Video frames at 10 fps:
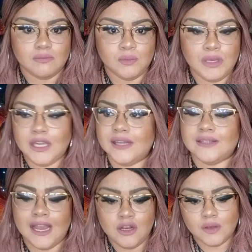because
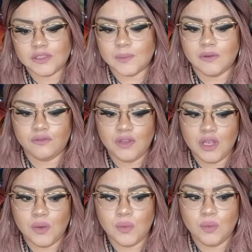I know some of
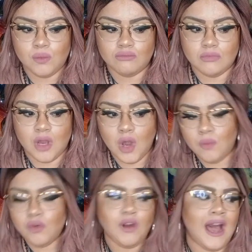you
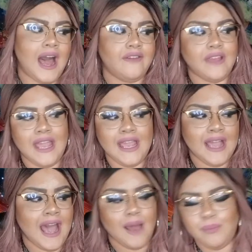will have a
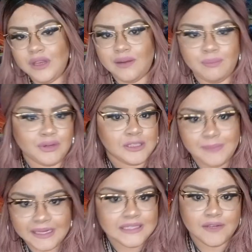happier
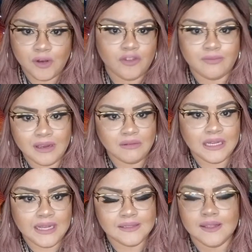perspective of my
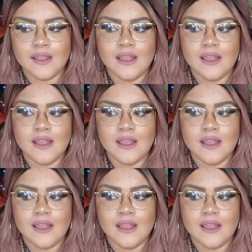readings.